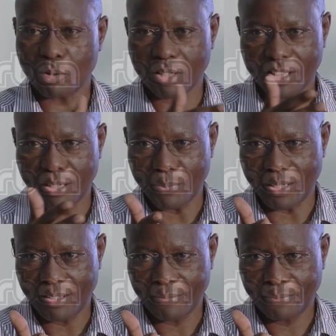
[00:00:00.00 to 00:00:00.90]
called
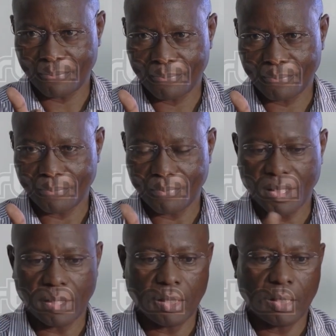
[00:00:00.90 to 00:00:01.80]
Shema.
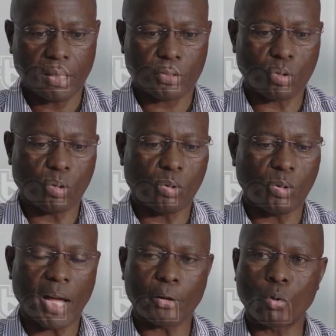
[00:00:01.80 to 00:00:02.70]

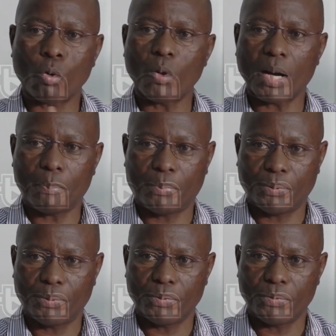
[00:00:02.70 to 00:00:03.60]
So I grew up
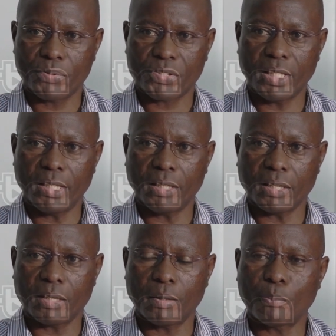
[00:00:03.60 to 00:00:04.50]

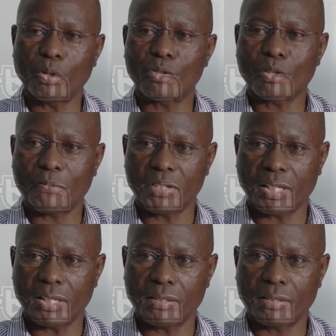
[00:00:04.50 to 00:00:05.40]
seeing police
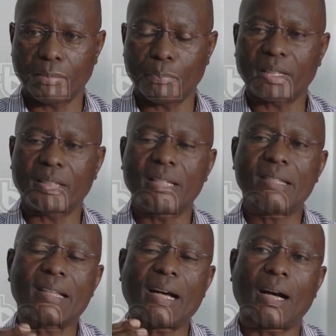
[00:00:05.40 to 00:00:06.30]
officers, but
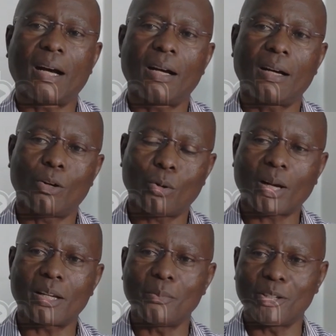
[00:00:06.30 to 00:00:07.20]
these are
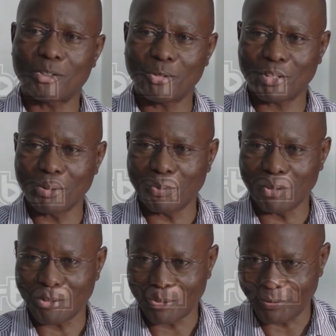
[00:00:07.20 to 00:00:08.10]
local administration
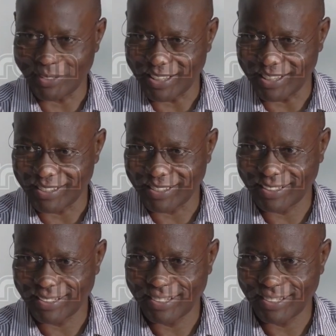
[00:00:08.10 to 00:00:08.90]
police officers,